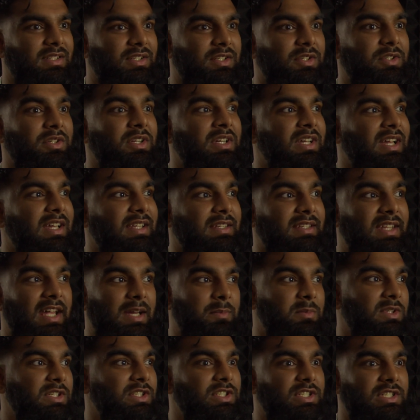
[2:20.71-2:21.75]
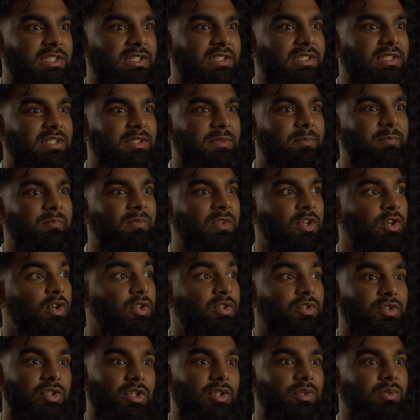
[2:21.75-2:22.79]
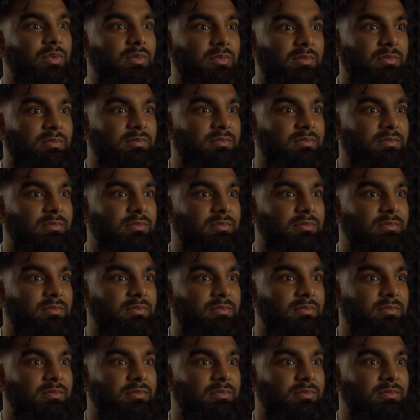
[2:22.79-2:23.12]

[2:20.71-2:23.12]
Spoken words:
You know, damage and control